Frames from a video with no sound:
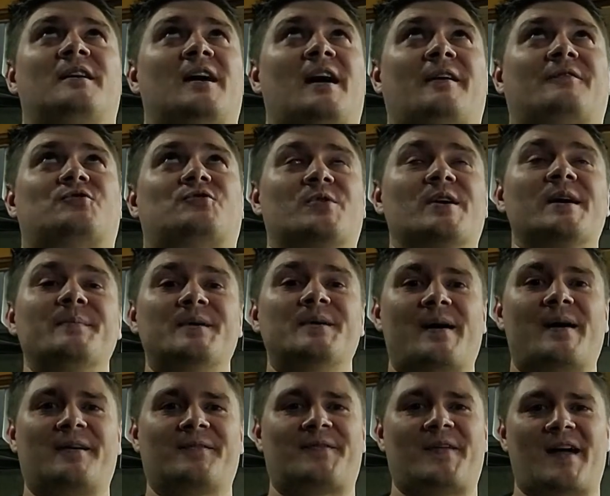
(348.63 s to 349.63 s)
dreamed
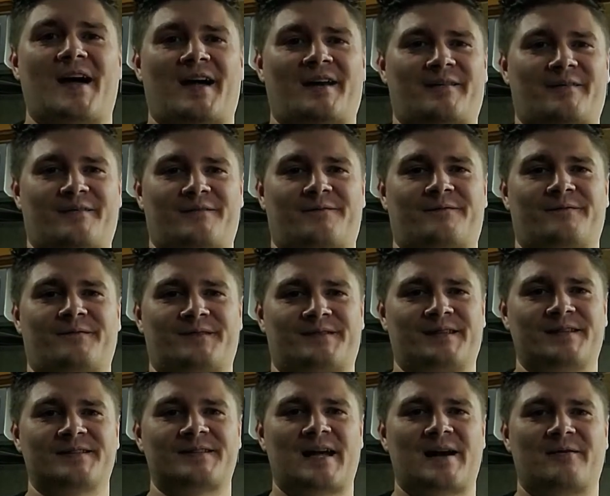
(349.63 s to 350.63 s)
about that
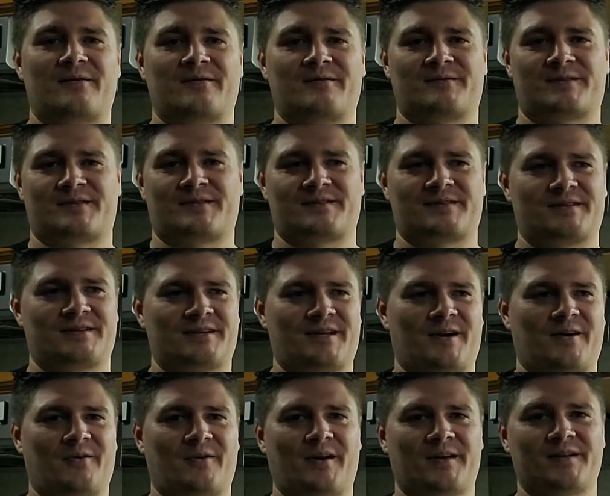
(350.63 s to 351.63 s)
since I was
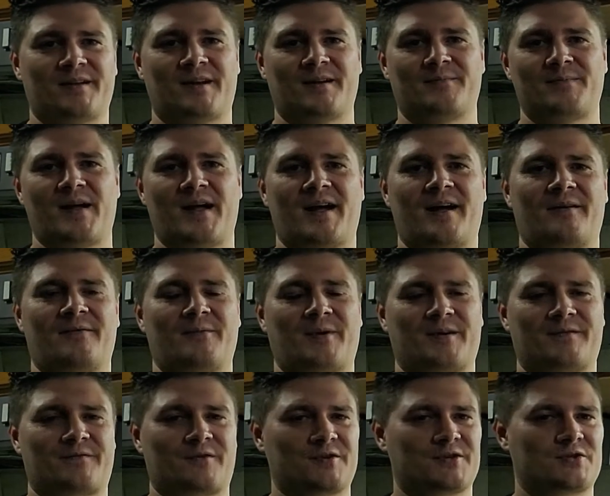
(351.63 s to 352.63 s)
a young man when I
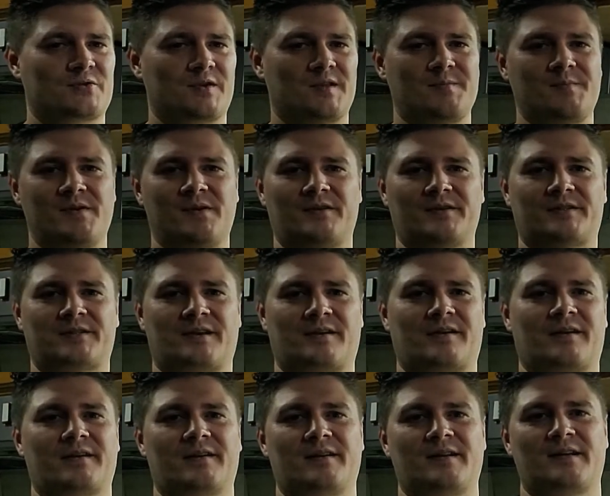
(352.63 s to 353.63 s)
first joined the
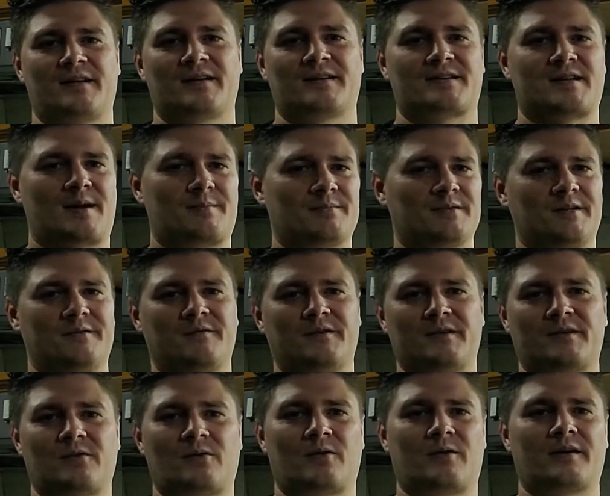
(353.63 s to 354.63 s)
military. Stopped living
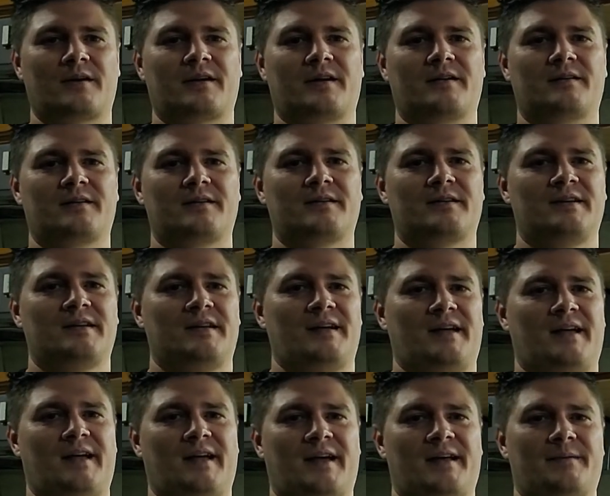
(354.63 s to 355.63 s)
in Oregon,
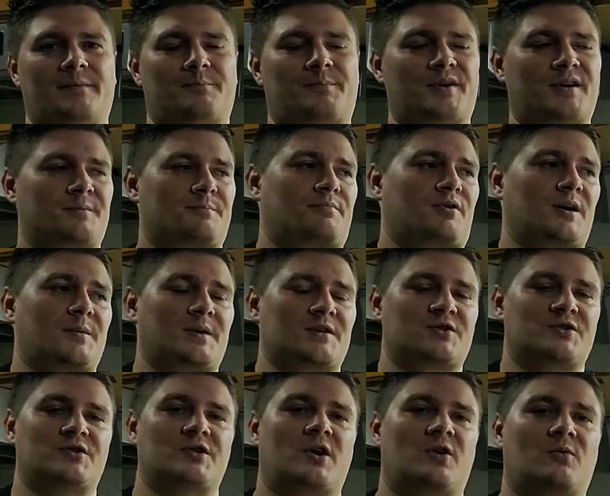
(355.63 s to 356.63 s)
and pretty
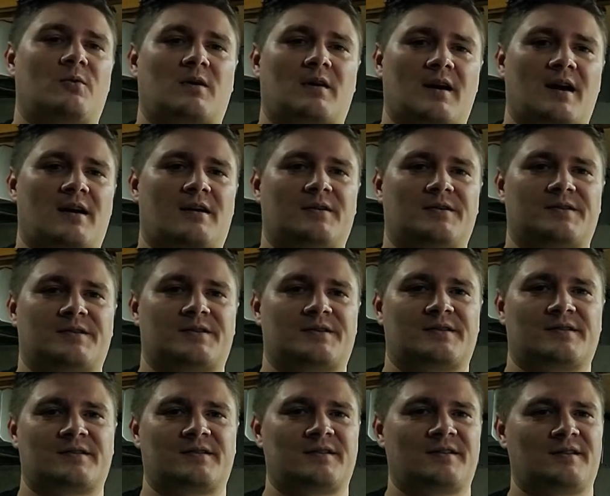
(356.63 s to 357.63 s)
much nowhere
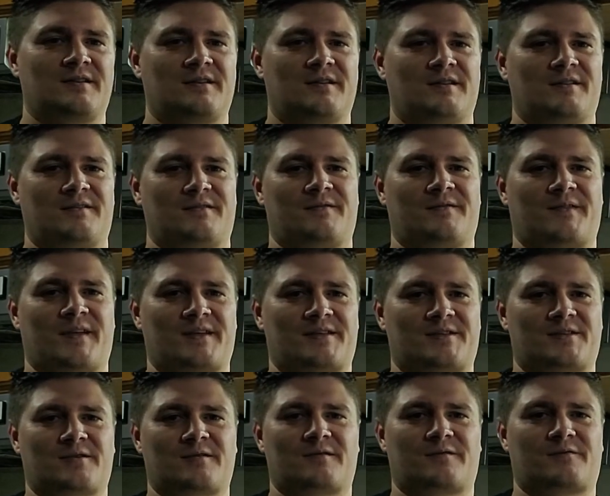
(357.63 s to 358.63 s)
else they
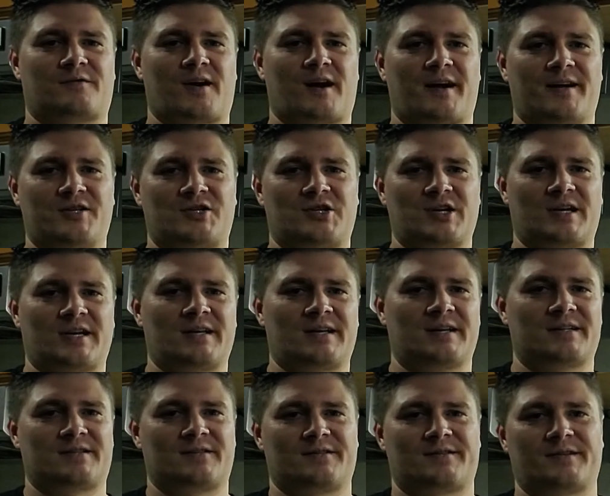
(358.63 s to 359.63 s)
serve fried chicken
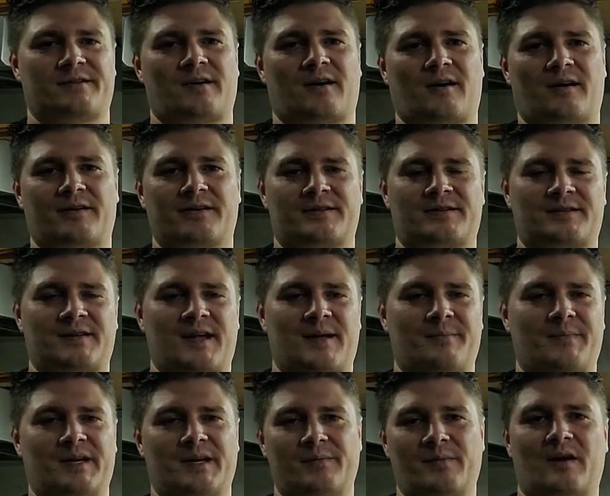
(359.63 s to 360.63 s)
gizzards and hearts at
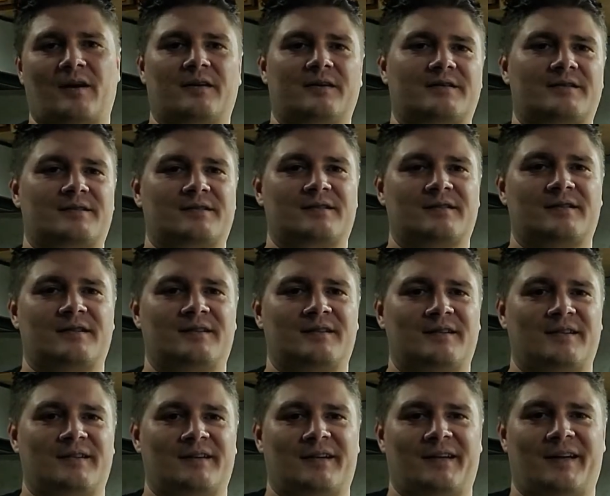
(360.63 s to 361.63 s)
mini marts,
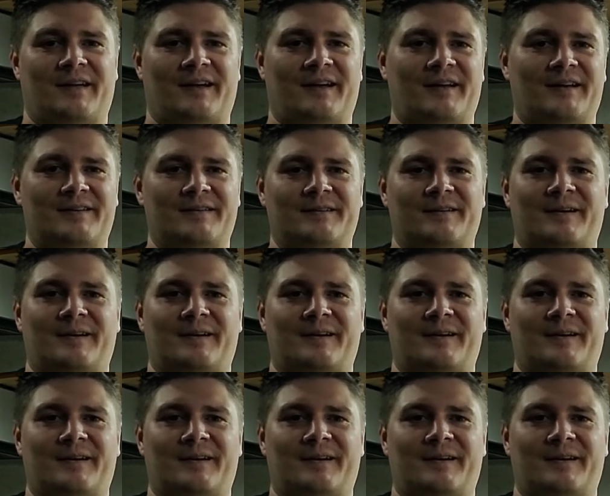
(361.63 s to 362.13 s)
and